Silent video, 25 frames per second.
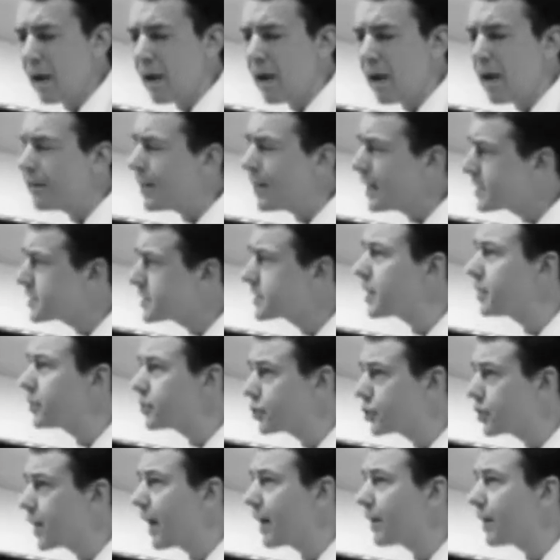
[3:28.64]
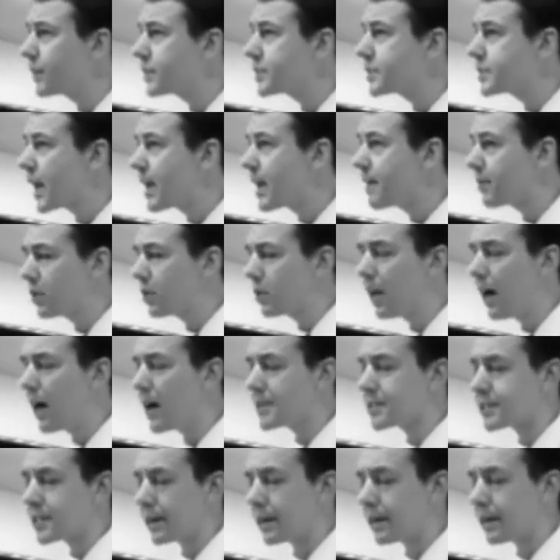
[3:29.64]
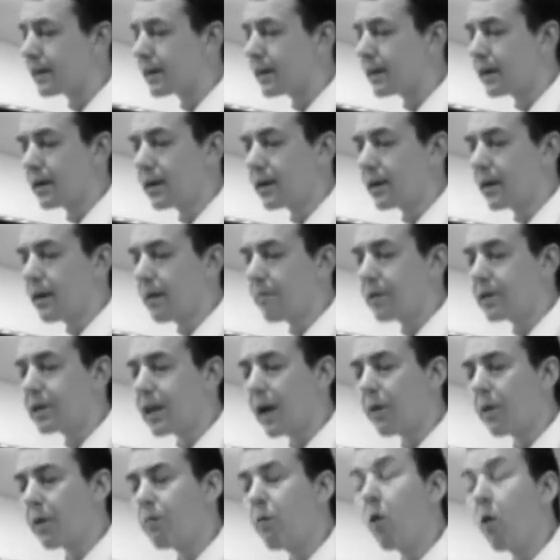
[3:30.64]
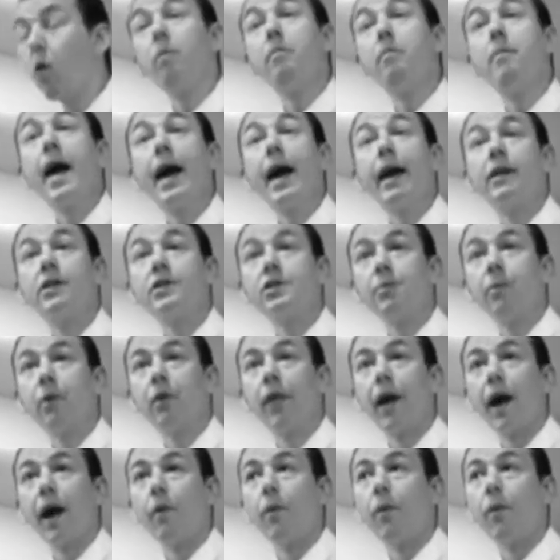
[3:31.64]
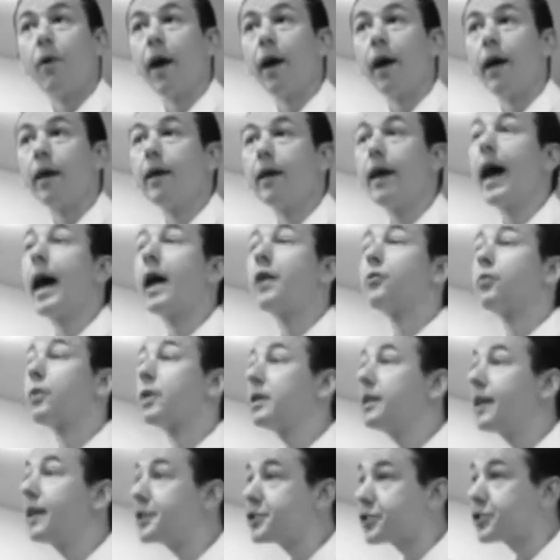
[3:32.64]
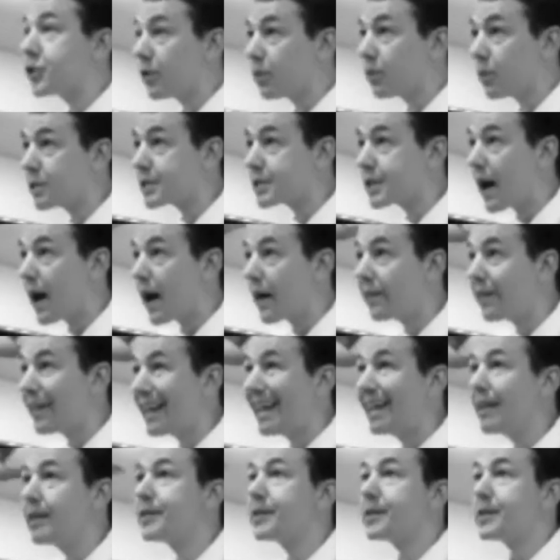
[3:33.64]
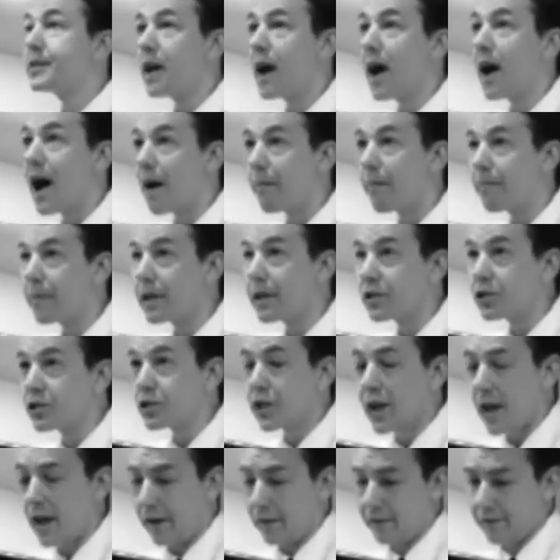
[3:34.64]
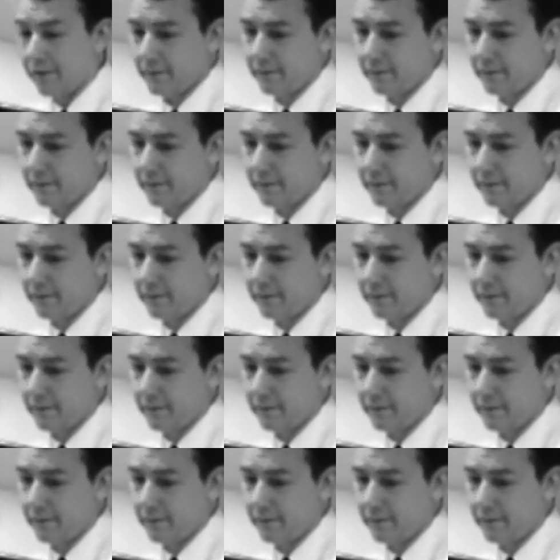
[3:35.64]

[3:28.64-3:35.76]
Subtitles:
They still shared the same closet, but they were more manageable that way, and religion was on the top shelf.